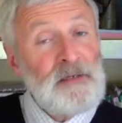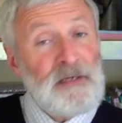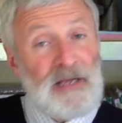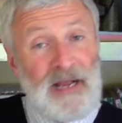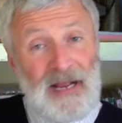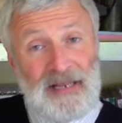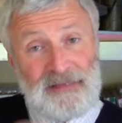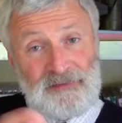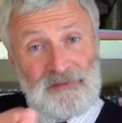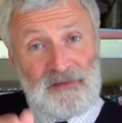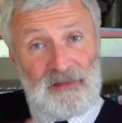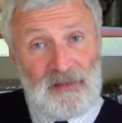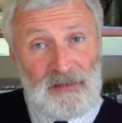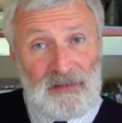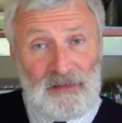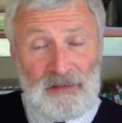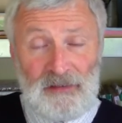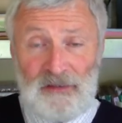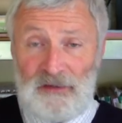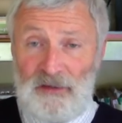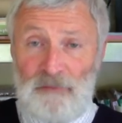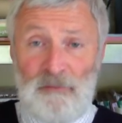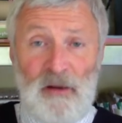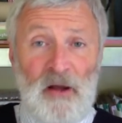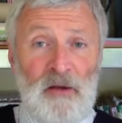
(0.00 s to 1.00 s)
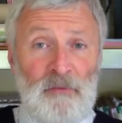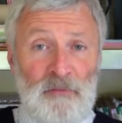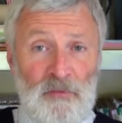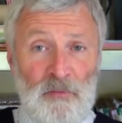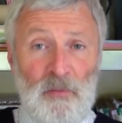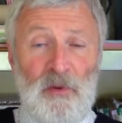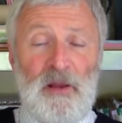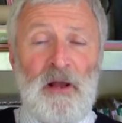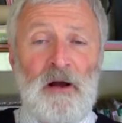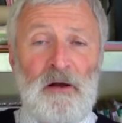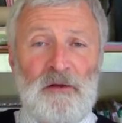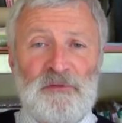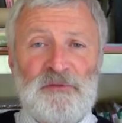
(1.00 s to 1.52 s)
And uh, at the moment,
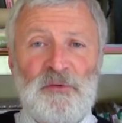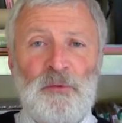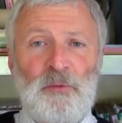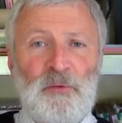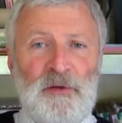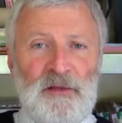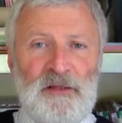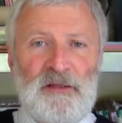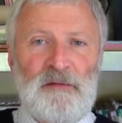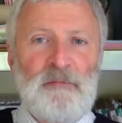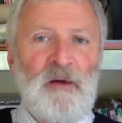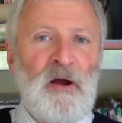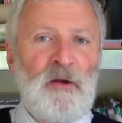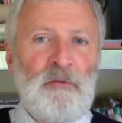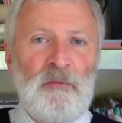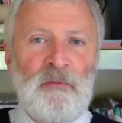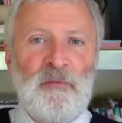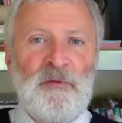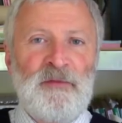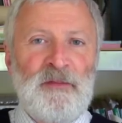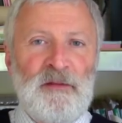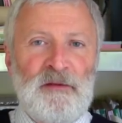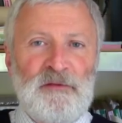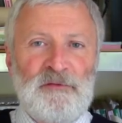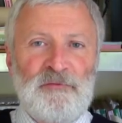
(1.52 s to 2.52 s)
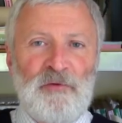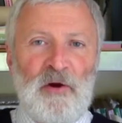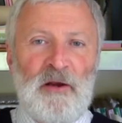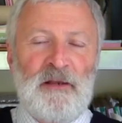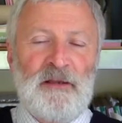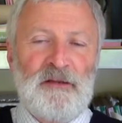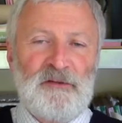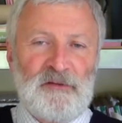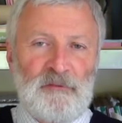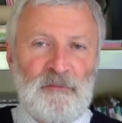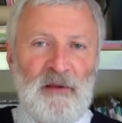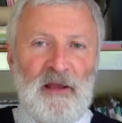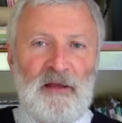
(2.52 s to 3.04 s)
we are talking at the moment with the
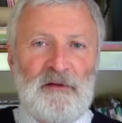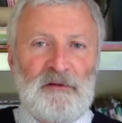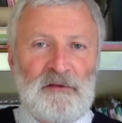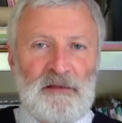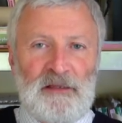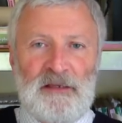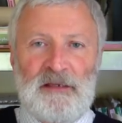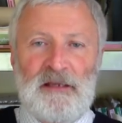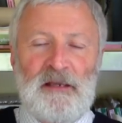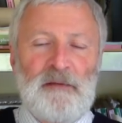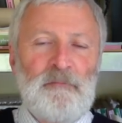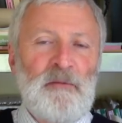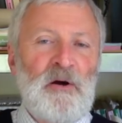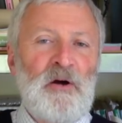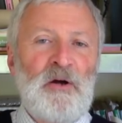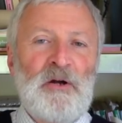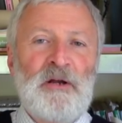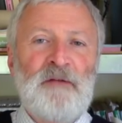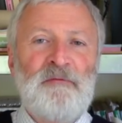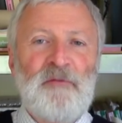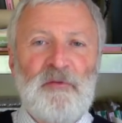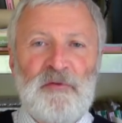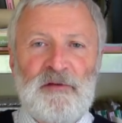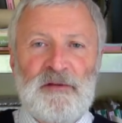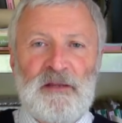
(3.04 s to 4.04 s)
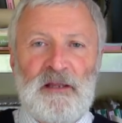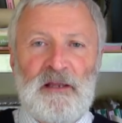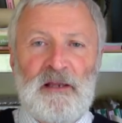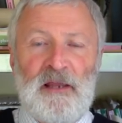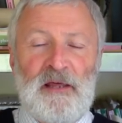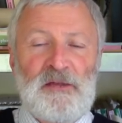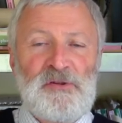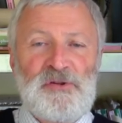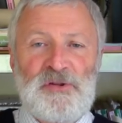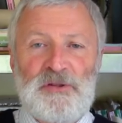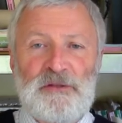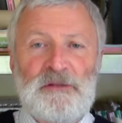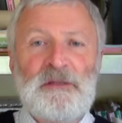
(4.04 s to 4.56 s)
Israelis about getting a Merkava in the
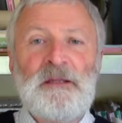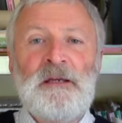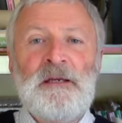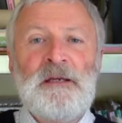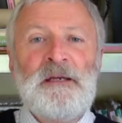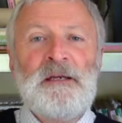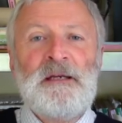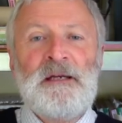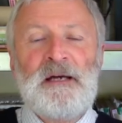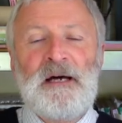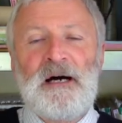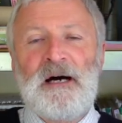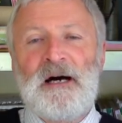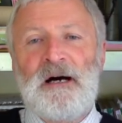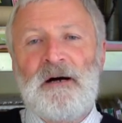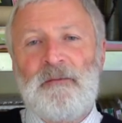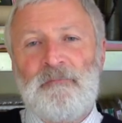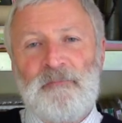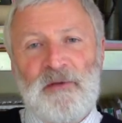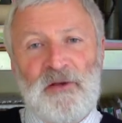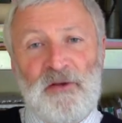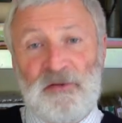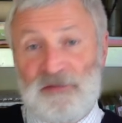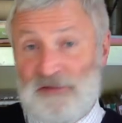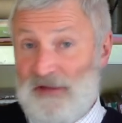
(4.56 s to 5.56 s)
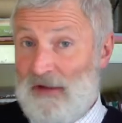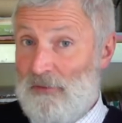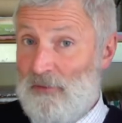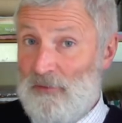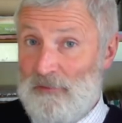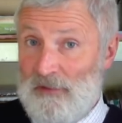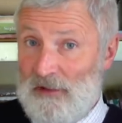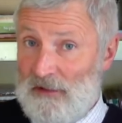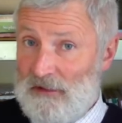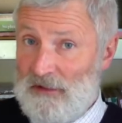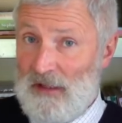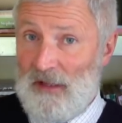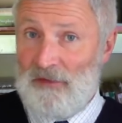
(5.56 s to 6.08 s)
collection um, because that would
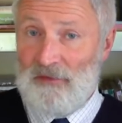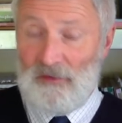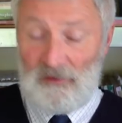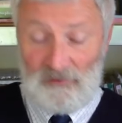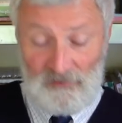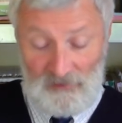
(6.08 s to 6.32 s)
be another.